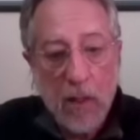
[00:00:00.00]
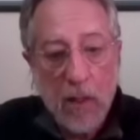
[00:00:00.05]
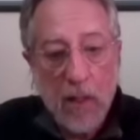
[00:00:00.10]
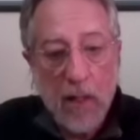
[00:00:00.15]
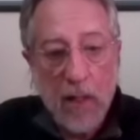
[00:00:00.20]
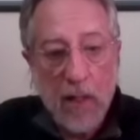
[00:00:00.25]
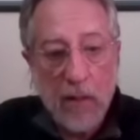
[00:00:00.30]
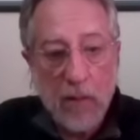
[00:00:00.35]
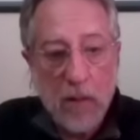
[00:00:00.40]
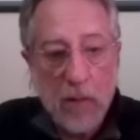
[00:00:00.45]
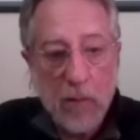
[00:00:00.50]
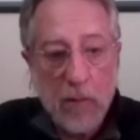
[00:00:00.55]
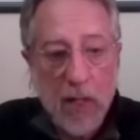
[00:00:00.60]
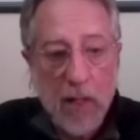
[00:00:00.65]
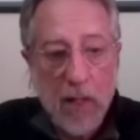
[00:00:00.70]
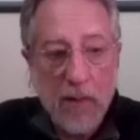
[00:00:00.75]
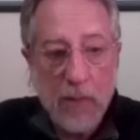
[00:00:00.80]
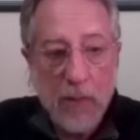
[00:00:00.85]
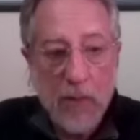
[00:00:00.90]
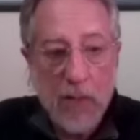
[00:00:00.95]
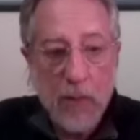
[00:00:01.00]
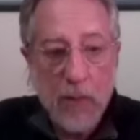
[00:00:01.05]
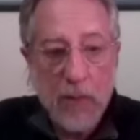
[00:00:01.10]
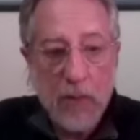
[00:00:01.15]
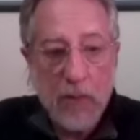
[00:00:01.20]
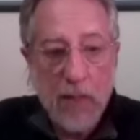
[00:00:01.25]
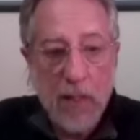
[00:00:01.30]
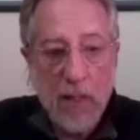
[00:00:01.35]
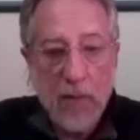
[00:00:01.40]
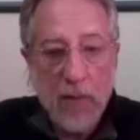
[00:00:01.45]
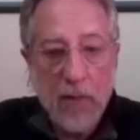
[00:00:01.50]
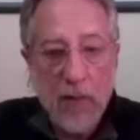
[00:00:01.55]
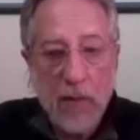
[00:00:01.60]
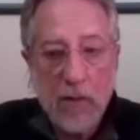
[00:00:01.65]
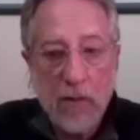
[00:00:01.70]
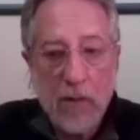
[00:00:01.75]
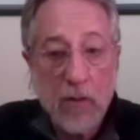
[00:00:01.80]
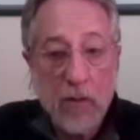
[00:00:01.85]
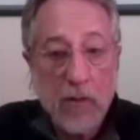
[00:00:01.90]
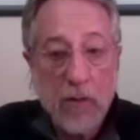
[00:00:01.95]
And sometimes people say things
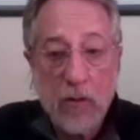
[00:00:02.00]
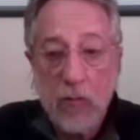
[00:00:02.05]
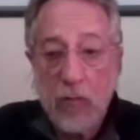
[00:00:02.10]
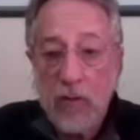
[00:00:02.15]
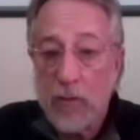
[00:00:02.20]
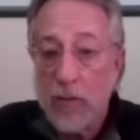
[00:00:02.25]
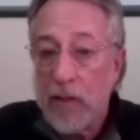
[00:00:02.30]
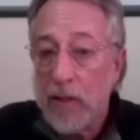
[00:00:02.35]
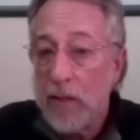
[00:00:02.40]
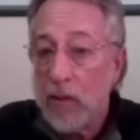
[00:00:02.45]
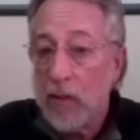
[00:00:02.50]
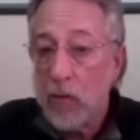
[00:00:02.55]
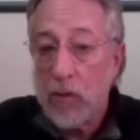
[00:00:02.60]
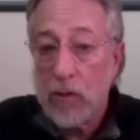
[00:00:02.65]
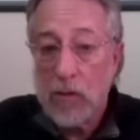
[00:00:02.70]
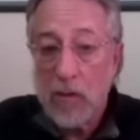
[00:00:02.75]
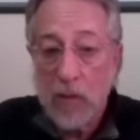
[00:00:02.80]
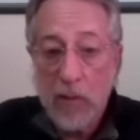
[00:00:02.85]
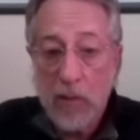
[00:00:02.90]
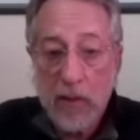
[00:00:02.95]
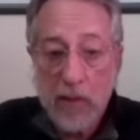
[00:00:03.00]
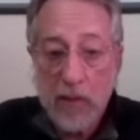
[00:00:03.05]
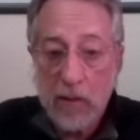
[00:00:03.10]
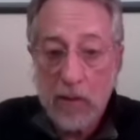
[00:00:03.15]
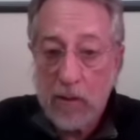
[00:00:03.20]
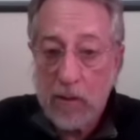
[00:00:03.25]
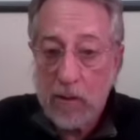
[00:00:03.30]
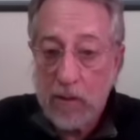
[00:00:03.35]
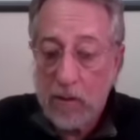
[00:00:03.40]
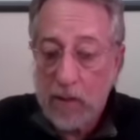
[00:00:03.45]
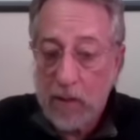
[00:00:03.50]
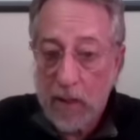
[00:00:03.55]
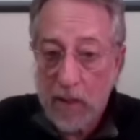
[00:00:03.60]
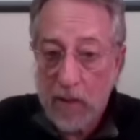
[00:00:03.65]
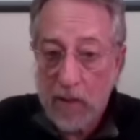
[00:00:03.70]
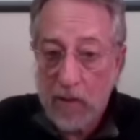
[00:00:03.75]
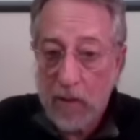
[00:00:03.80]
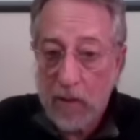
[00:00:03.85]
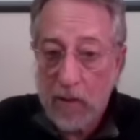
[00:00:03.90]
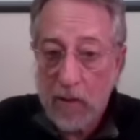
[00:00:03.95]
and they're just repeating what someone else
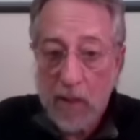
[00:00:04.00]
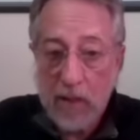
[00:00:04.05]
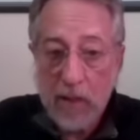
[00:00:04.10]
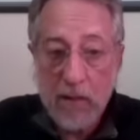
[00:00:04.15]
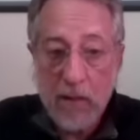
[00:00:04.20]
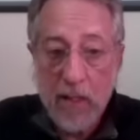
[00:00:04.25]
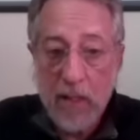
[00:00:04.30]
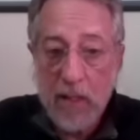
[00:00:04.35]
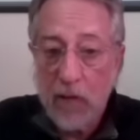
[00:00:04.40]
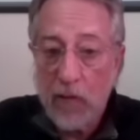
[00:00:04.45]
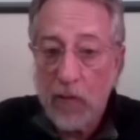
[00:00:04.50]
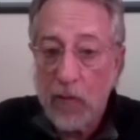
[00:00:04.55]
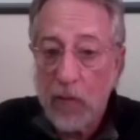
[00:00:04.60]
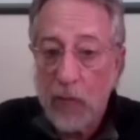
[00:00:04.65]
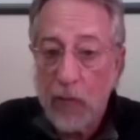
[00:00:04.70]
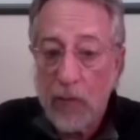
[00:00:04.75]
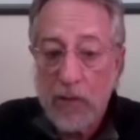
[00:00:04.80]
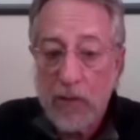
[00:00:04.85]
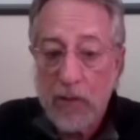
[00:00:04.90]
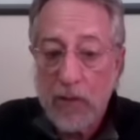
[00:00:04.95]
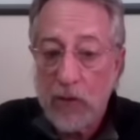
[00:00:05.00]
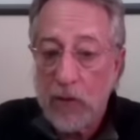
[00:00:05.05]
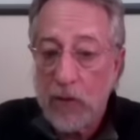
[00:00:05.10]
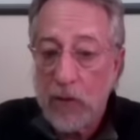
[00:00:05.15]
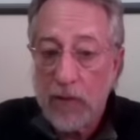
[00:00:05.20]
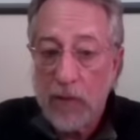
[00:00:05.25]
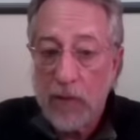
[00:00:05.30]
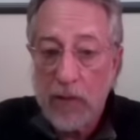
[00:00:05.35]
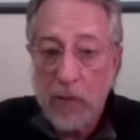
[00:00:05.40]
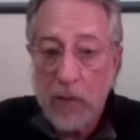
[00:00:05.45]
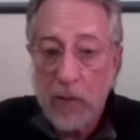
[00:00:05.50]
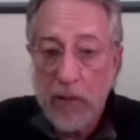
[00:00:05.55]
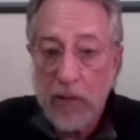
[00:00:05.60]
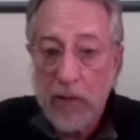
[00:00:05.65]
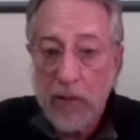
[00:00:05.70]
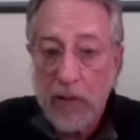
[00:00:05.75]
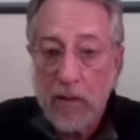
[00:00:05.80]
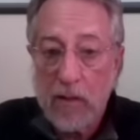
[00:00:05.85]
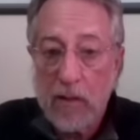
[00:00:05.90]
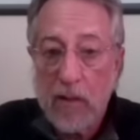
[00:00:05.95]
said. They're not saying it from a position of
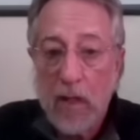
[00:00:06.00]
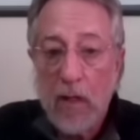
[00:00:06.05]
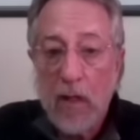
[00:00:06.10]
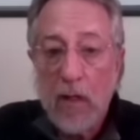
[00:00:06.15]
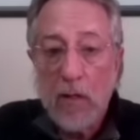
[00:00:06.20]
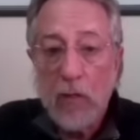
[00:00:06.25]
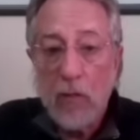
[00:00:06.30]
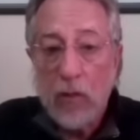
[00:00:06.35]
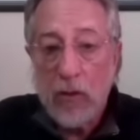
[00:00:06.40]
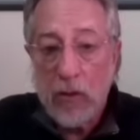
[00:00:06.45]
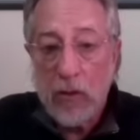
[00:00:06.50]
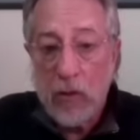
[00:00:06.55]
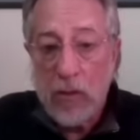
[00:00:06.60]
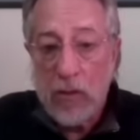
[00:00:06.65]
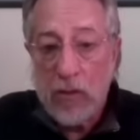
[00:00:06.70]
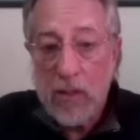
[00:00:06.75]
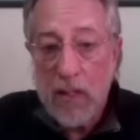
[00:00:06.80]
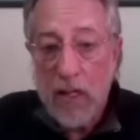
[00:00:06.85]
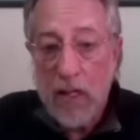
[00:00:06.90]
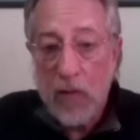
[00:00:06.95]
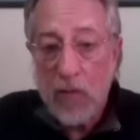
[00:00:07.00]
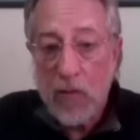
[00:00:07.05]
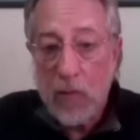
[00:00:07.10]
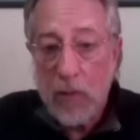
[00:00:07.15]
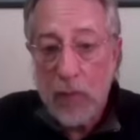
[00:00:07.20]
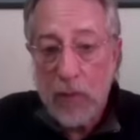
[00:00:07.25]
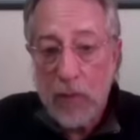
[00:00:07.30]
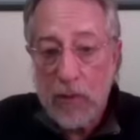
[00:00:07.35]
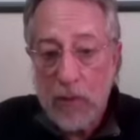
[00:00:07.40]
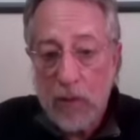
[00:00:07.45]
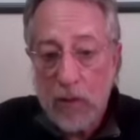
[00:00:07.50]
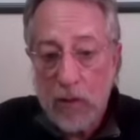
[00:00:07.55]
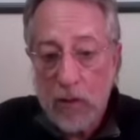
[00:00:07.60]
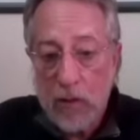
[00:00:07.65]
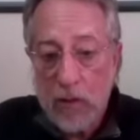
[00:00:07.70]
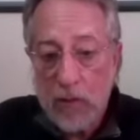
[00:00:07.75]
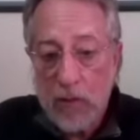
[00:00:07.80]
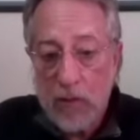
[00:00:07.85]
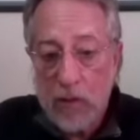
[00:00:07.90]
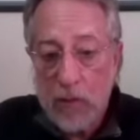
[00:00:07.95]
experience. When you say it from a position
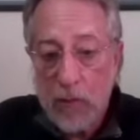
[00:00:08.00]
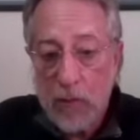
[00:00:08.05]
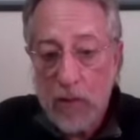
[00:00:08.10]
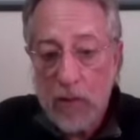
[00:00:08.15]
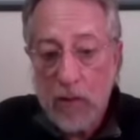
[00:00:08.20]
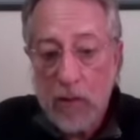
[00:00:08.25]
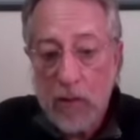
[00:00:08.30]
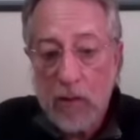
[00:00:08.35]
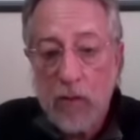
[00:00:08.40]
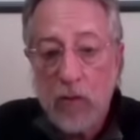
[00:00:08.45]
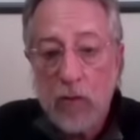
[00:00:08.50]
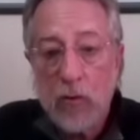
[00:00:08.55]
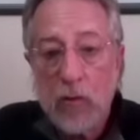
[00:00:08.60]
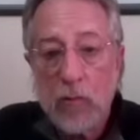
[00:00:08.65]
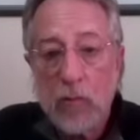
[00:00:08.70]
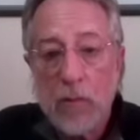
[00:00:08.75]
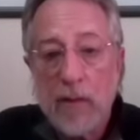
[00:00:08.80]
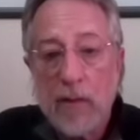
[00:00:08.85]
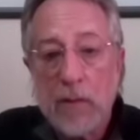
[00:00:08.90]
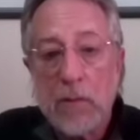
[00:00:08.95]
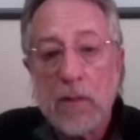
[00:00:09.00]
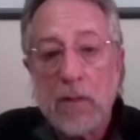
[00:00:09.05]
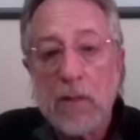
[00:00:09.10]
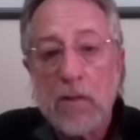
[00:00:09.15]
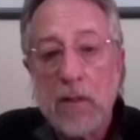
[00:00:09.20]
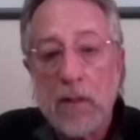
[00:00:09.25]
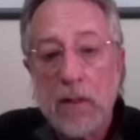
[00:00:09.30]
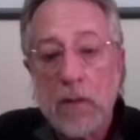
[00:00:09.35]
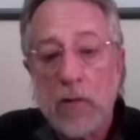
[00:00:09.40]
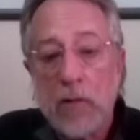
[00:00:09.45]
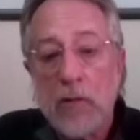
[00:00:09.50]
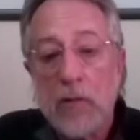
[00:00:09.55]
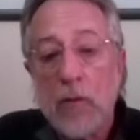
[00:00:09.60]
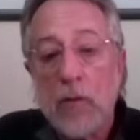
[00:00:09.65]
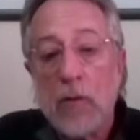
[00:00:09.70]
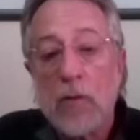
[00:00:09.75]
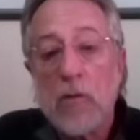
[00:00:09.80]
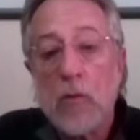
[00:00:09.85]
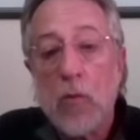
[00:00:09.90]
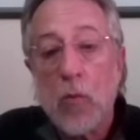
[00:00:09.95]
of experience, you should be able to tell the
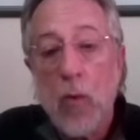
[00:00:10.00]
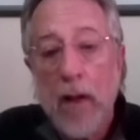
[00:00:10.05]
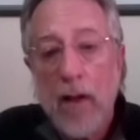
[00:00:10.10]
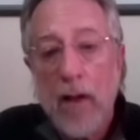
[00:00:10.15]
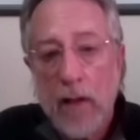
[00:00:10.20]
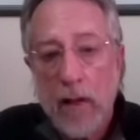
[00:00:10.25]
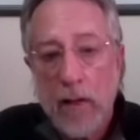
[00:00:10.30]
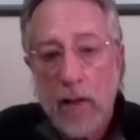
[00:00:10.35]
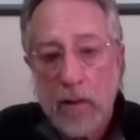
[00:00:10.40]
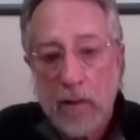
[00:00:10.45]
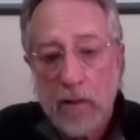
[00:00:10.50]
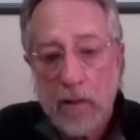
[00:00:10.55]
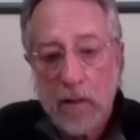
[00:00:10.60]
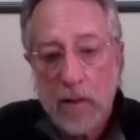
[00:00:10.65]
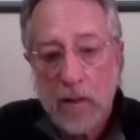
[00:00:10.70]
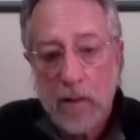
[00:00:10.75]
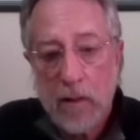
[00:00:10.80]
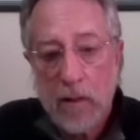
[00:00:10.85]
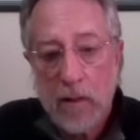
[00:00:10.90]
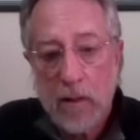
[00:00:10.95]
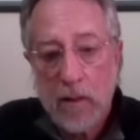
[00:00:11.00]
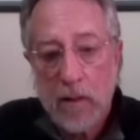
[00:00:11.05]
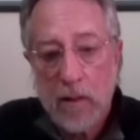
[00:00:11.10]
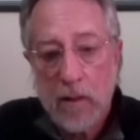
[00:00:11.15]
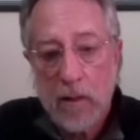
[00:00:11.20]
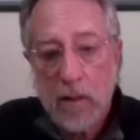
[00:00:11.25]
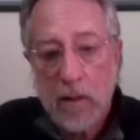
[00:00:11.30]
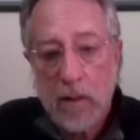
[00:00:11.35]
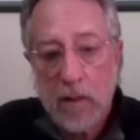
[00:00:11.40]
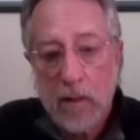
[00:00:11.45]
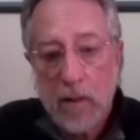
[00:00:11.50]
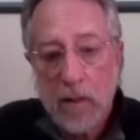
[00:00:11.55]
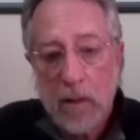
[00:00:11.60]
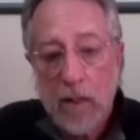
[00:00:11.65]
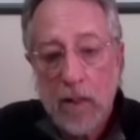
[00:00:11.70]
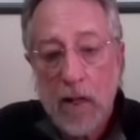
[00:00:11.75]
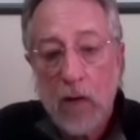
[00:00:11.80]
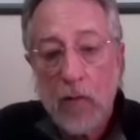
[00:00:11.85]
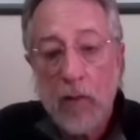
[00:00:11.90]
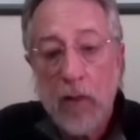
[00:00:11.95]
folks the way
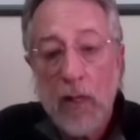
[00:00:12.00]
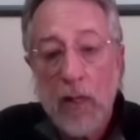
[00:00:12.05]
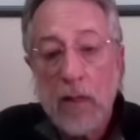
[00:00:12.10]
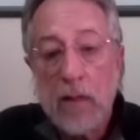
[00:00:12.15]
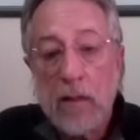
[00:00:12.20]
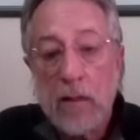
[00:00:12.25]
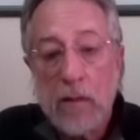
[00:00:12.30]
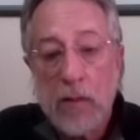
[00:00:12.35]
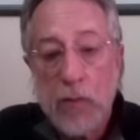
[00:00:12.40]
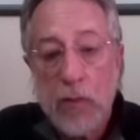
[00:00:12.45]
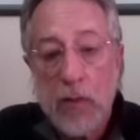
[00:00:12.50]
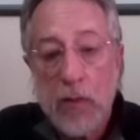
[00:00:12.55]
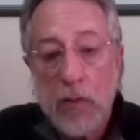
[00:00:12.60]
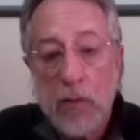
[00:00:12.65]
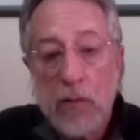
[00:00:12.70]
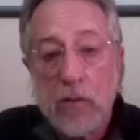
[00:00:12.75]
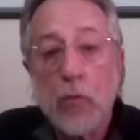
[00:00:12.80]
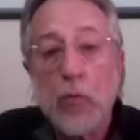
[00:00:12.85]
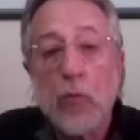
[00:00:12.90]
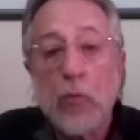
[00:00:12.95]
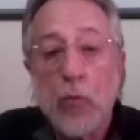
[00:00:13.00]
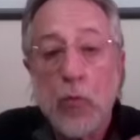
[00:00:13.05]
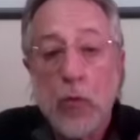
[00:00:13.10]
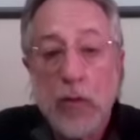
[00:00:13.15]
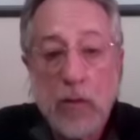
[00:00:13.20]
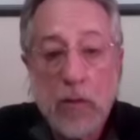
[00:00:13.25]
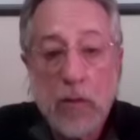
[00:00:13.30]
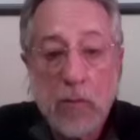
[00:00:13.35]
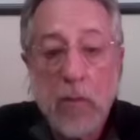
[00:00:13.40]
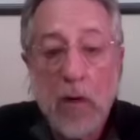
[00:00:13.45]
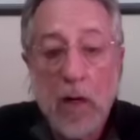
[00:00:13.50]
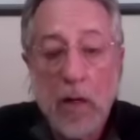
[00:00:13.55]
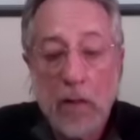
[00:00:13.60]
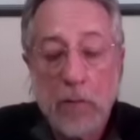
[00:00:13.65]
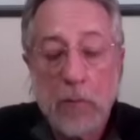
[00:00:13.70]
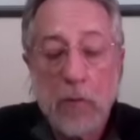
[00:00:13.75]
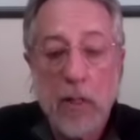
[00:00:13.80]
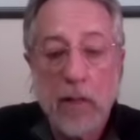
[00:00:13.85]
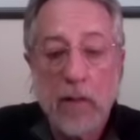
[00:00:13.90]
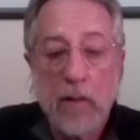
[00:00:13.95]
and how they can experience, which is my
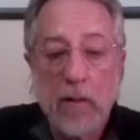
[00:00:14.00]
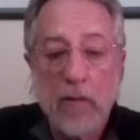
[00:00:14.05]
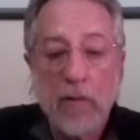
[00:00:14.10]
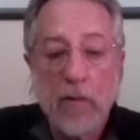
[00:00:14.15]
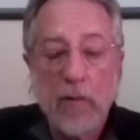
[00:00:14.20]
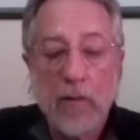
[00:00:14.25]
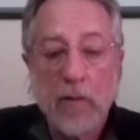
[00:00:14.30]
objective.